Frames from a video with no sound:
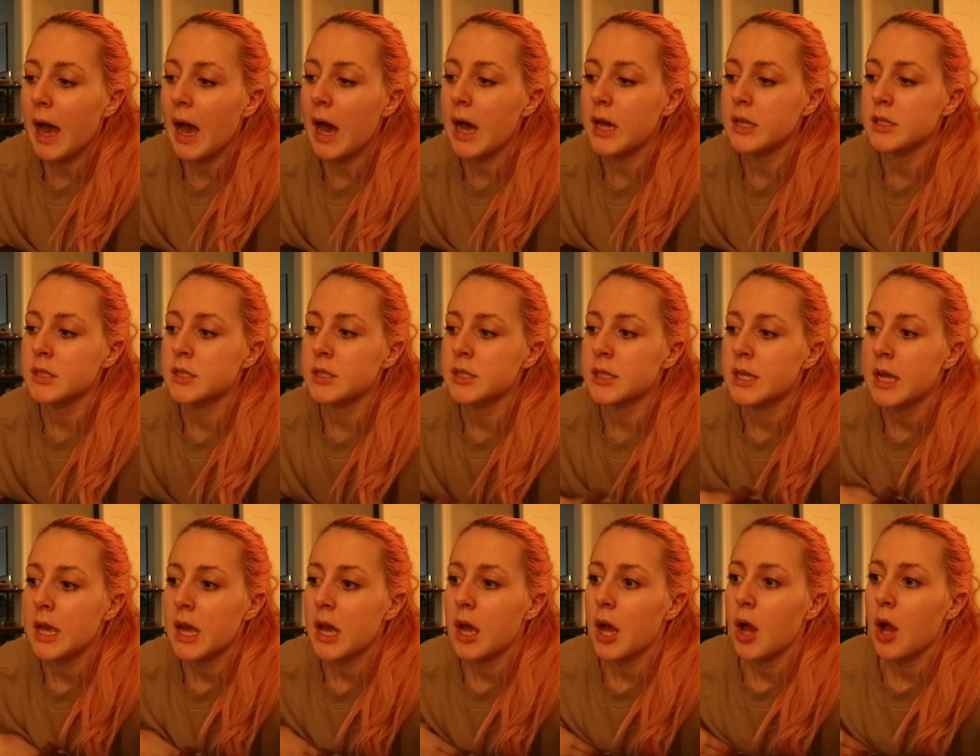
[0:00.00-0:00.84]
And
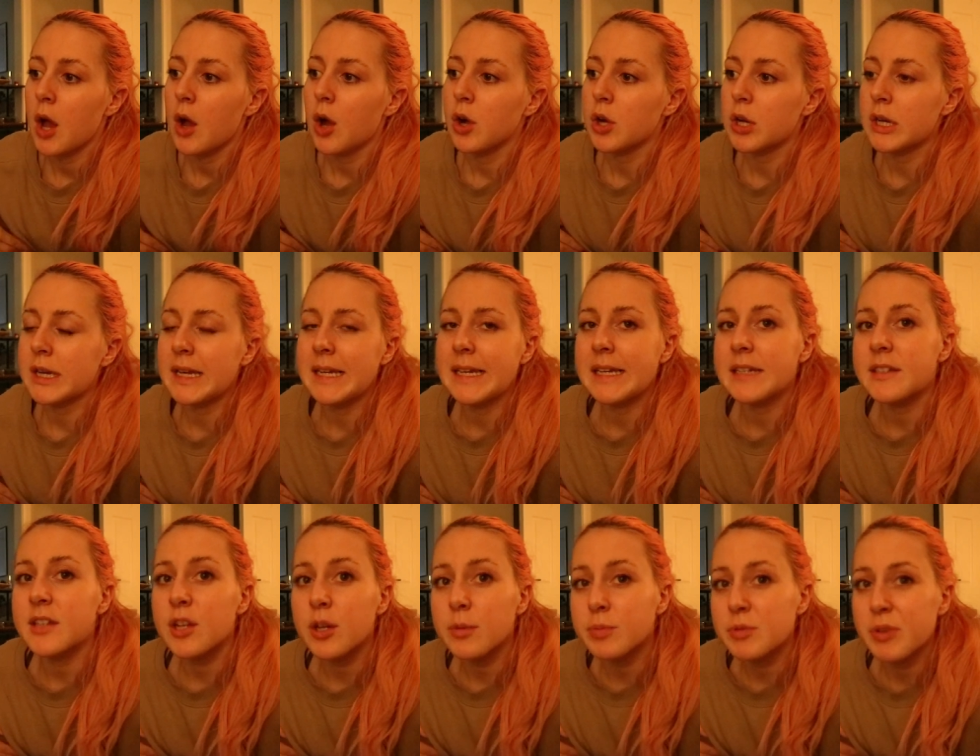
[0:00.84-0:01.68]

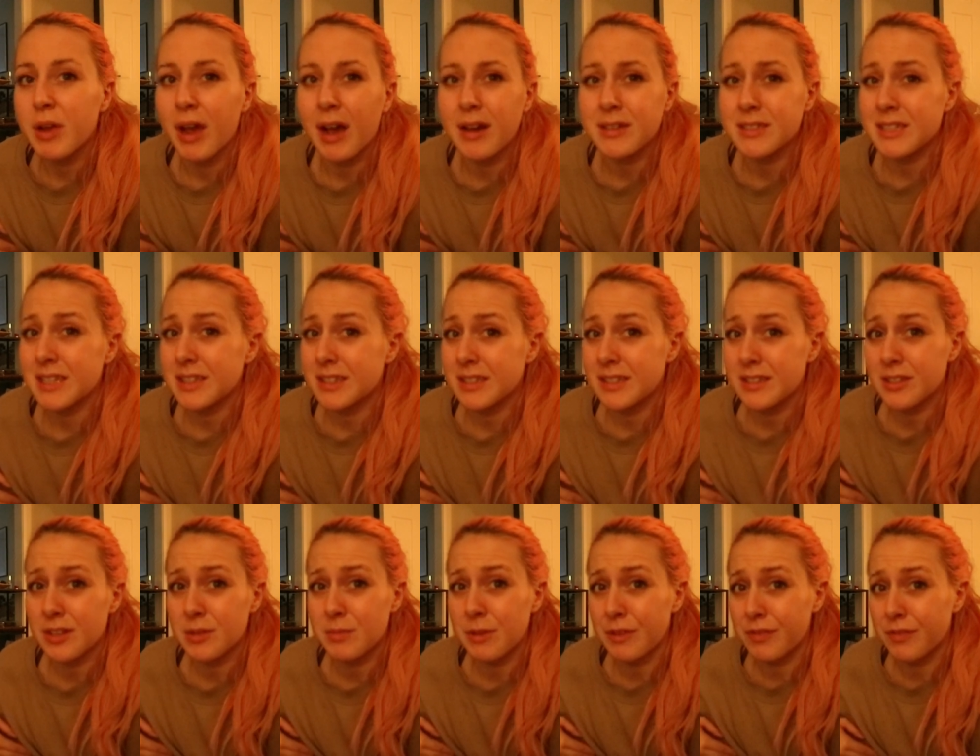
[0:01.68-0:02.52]
leading up to it, I was like, this
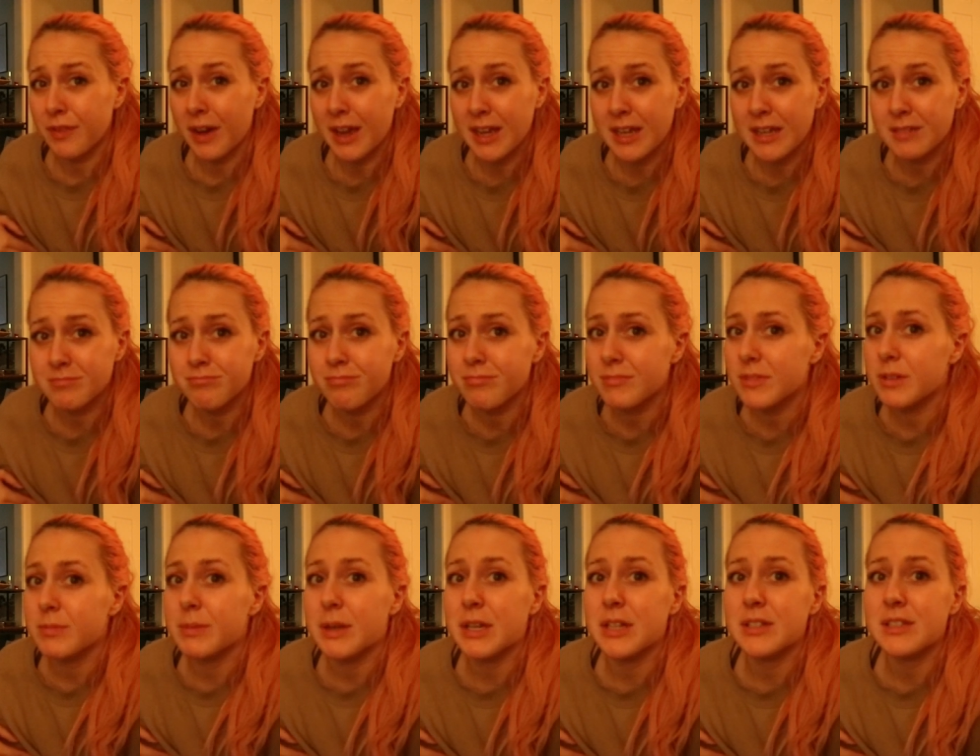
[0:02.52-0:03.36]
is going to be fine,
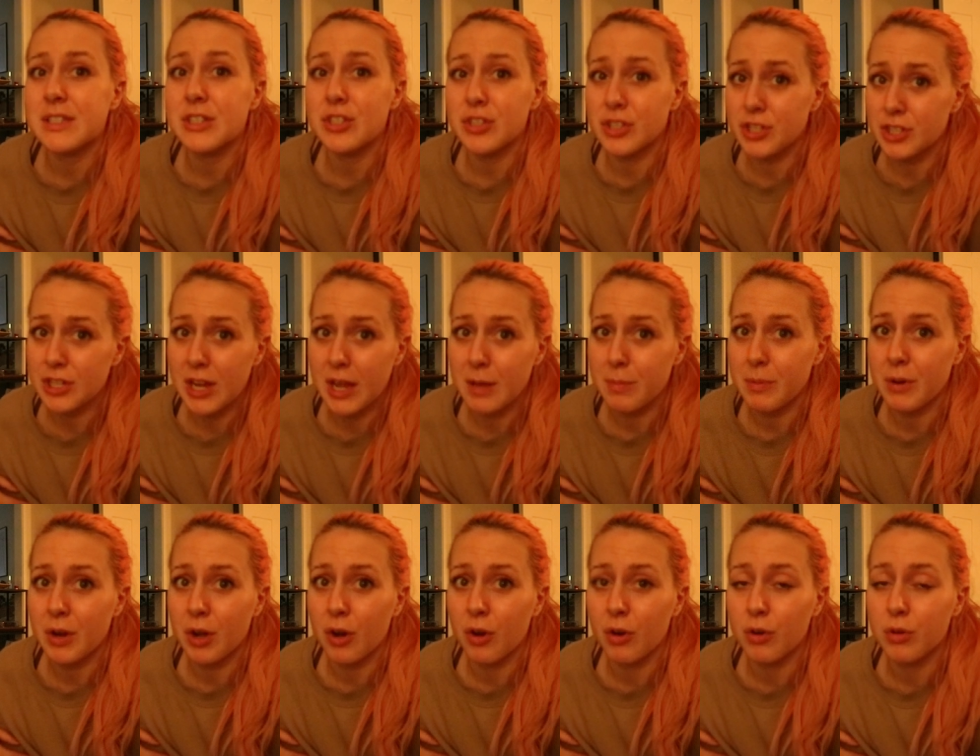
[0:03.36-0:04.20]
because he does
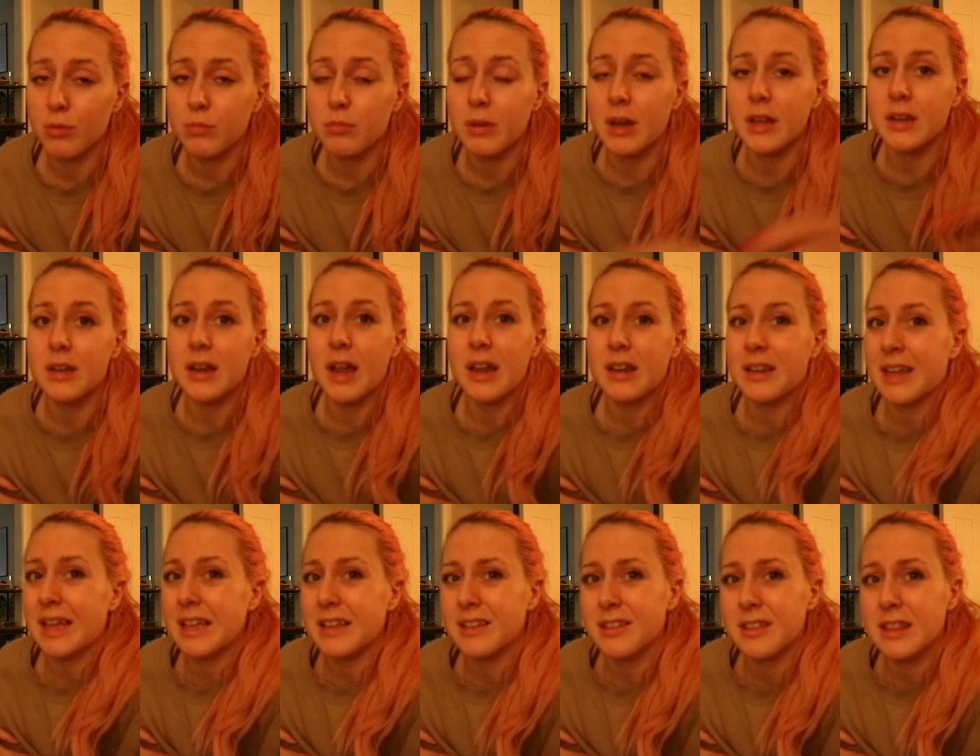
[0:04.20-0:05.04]
shaping at home. And
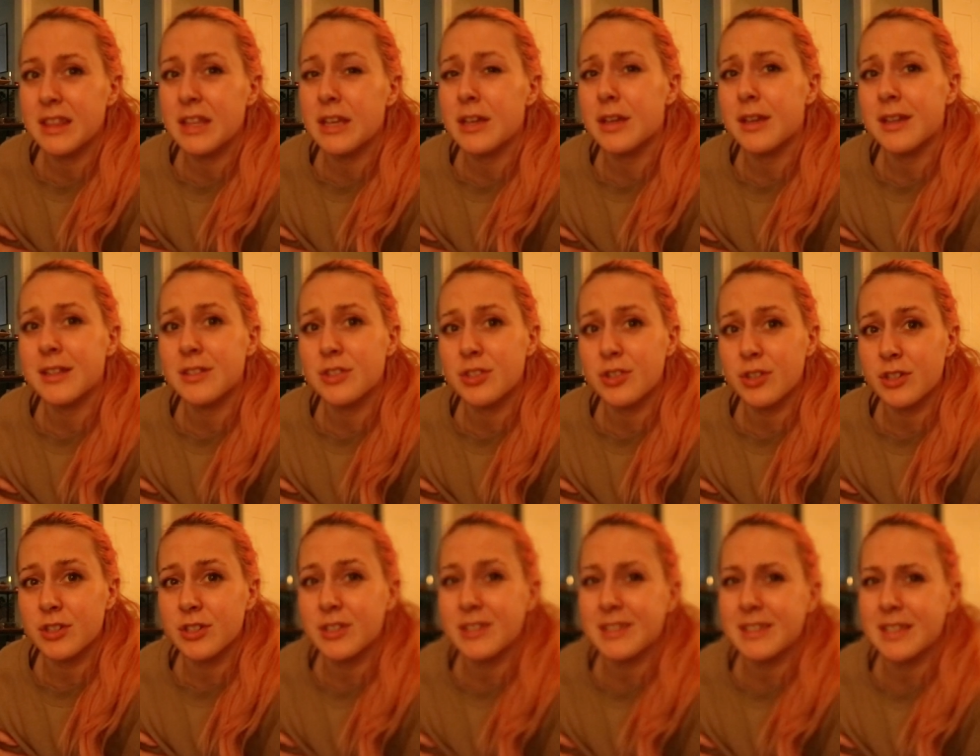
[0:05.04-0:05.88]
like the
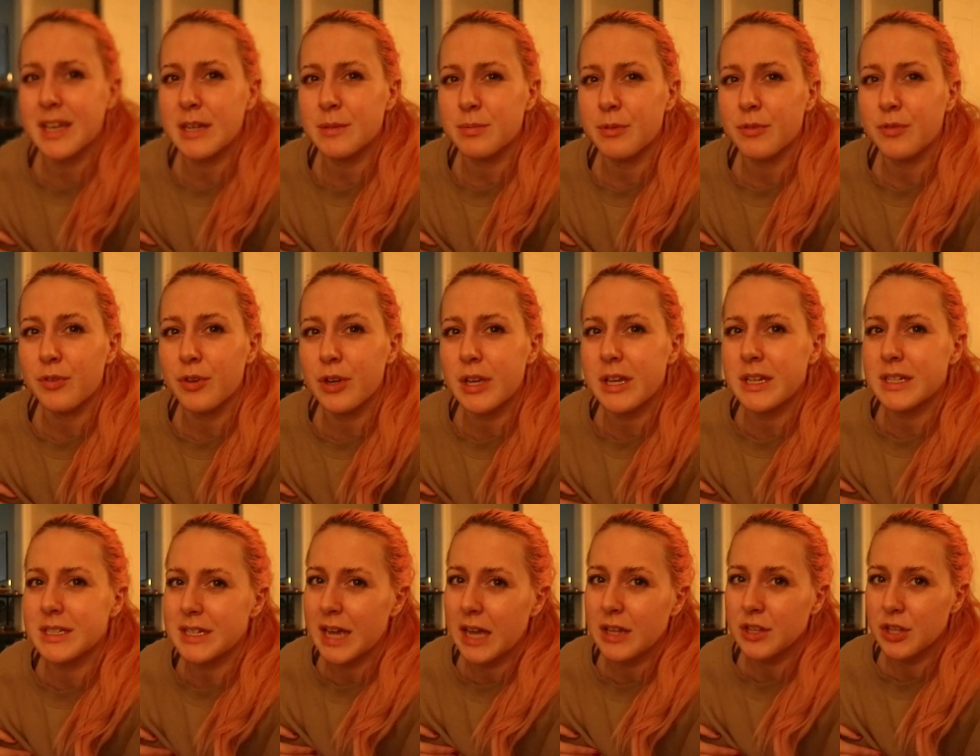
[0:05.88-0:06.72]
instructor said before, you
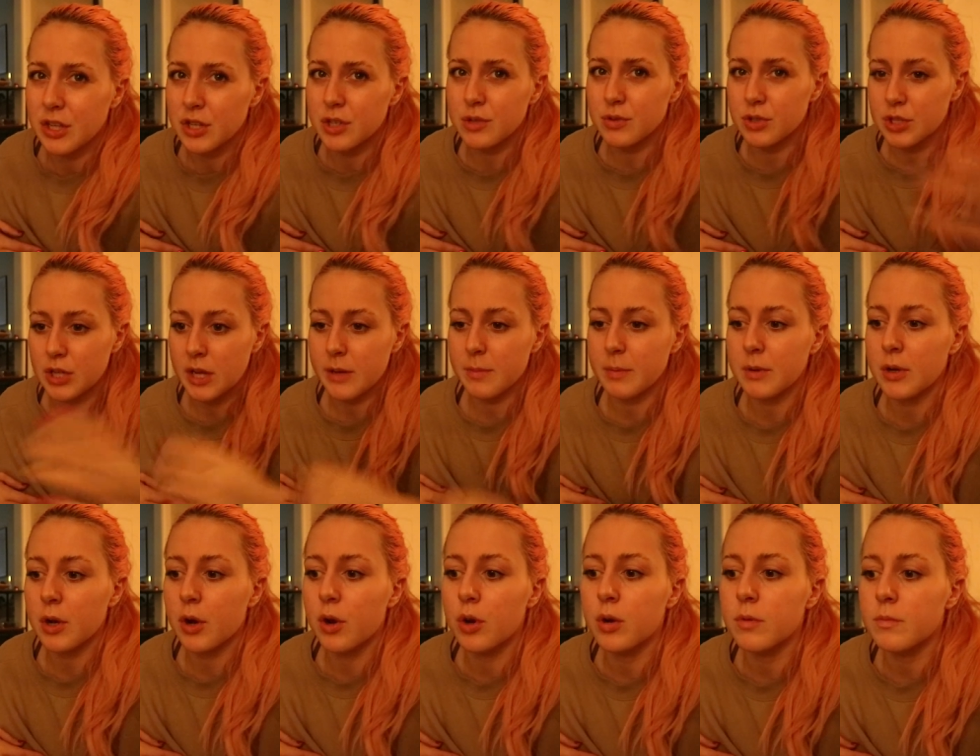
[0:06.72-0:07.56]
can tell you do
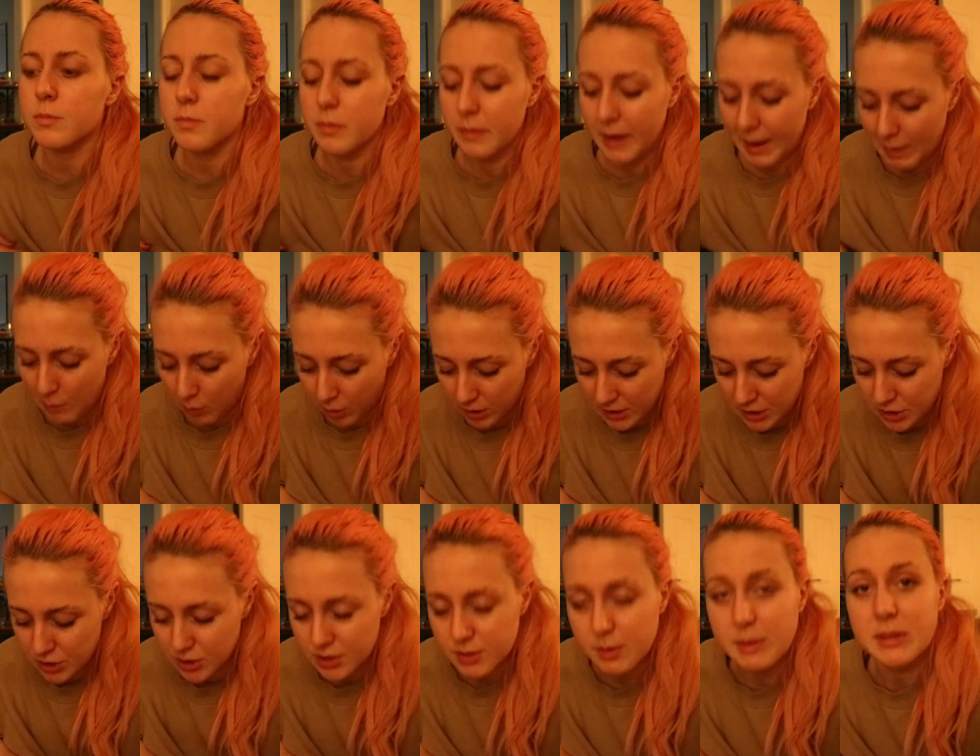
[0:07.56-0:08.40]
shaping at home by what
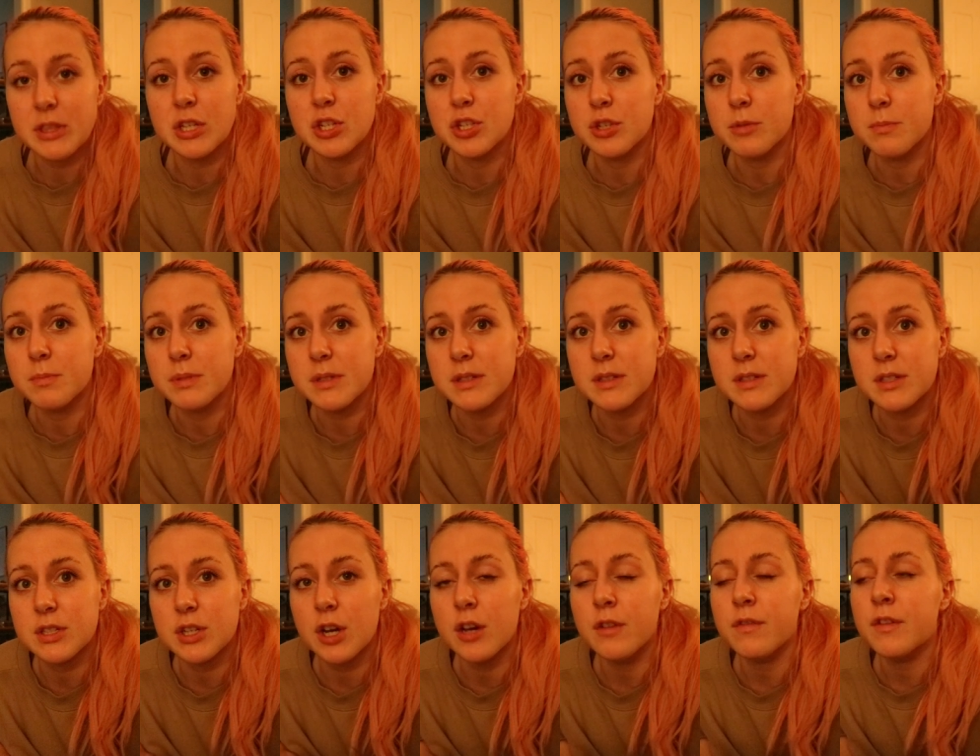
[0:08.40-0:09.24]
he does with the jumps
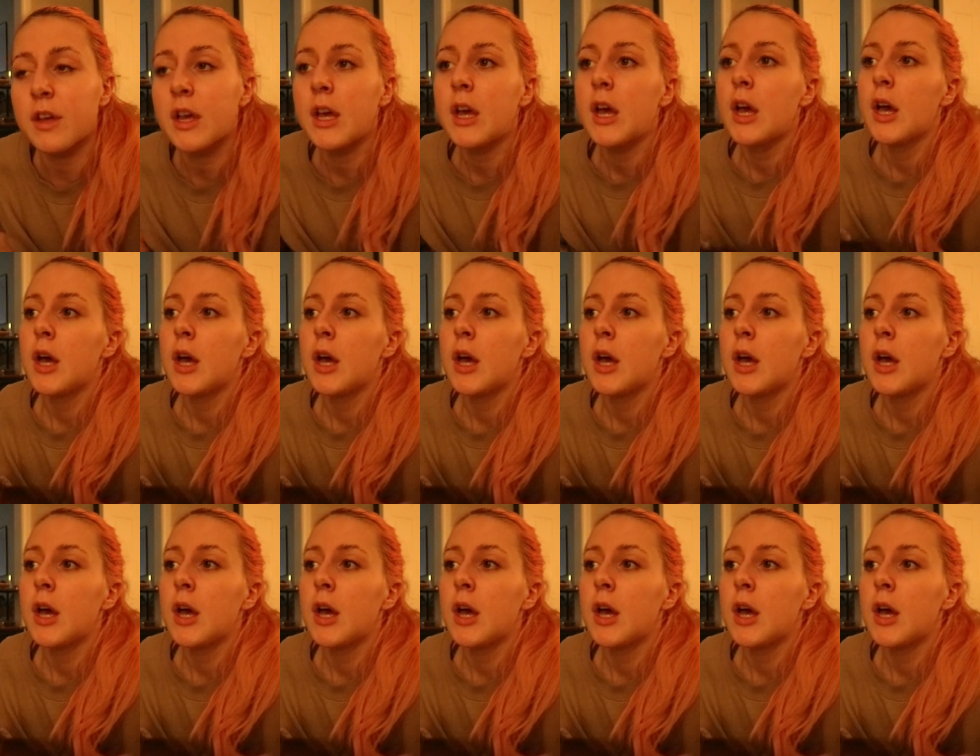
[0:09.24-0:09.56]
and stuff.